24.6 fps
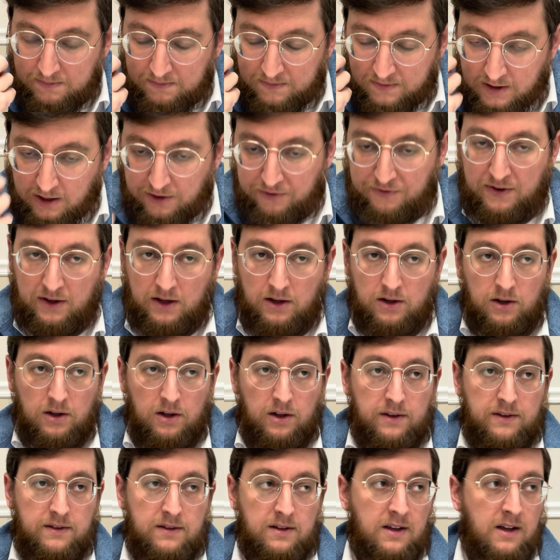
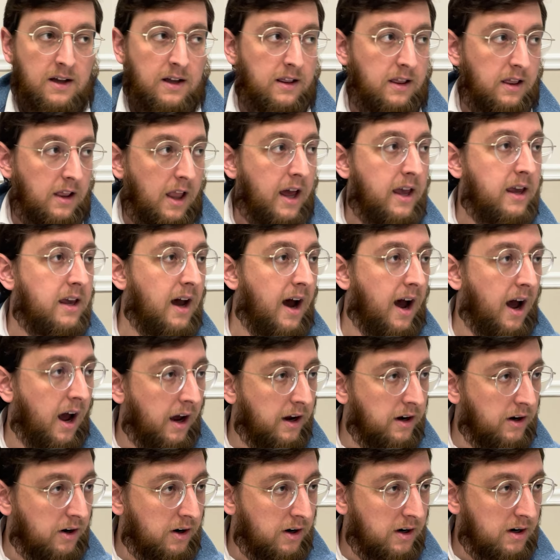difficult, like
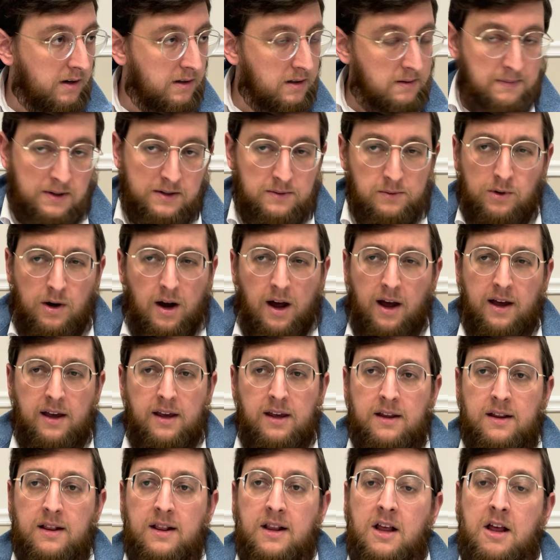iron. I mean, why?